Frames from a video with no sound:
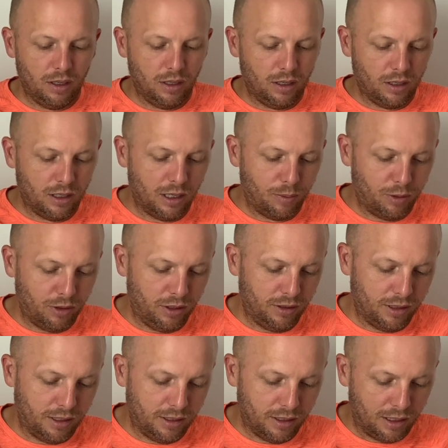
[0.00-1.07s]
a couple of these
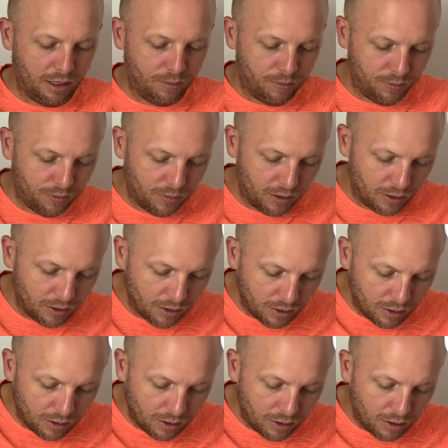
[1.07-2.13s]
at a time.
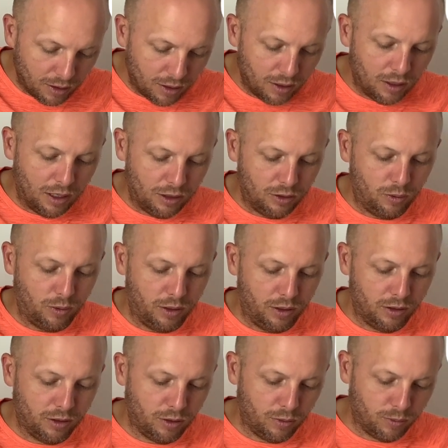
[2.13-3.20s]
I'll do one.
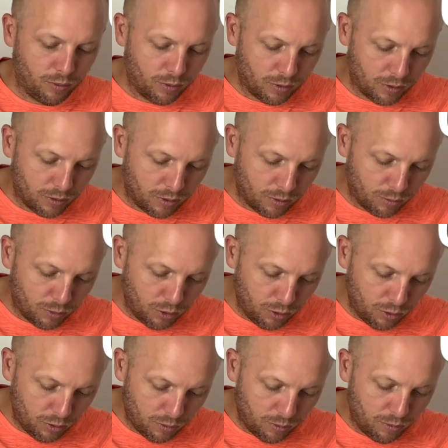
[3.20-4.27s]
So
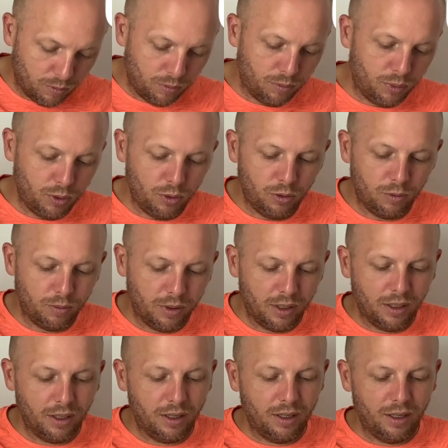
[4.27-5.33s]
boom, boom.
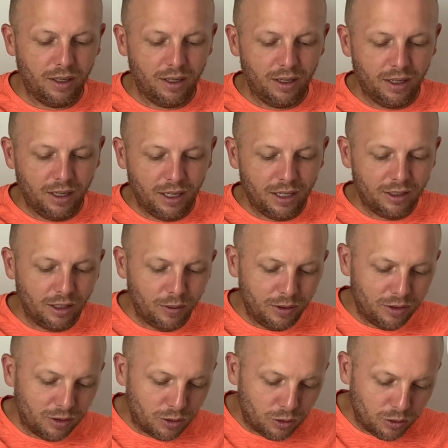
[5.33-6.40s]
It's
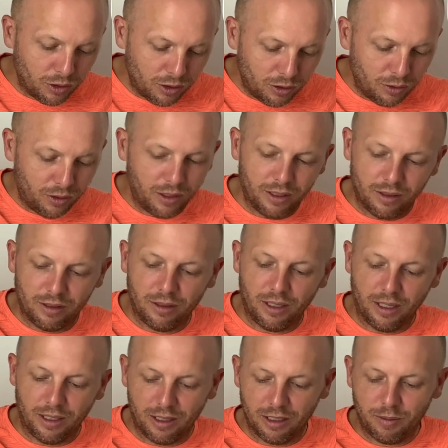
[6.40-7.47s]
always cool to do things
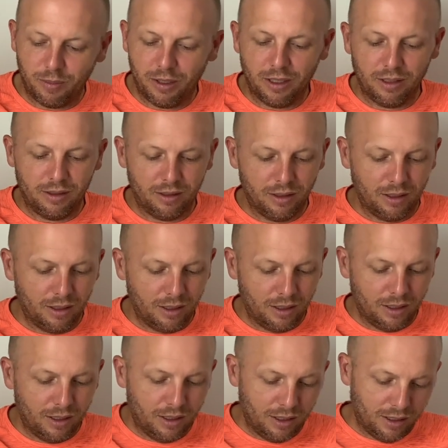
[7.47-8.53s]
like this because
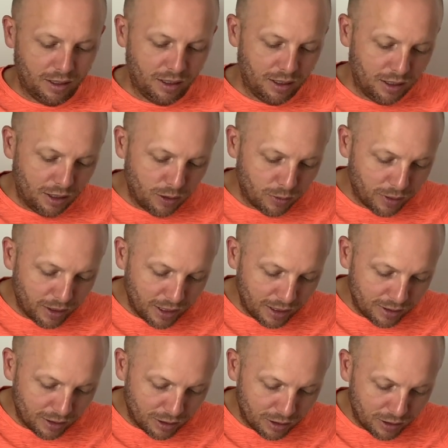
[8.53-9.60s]
you realize
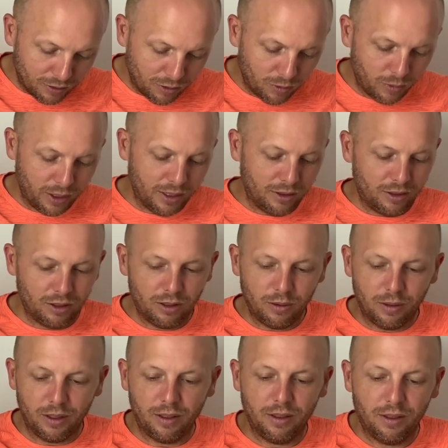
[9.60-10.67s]
there are different ways to do
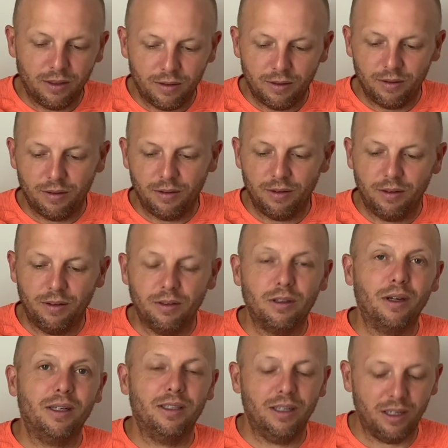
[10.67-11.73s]
it. So
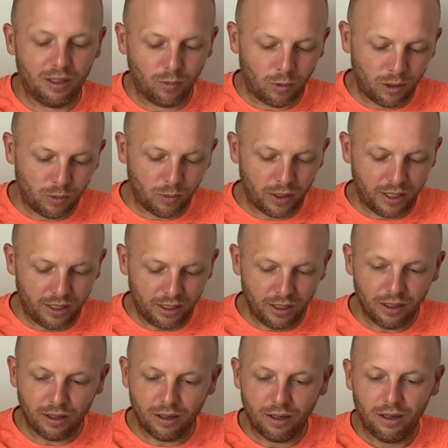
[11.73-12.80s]
I did it one way
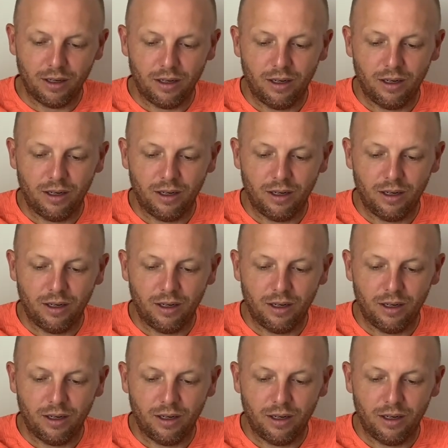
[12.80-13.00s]
here,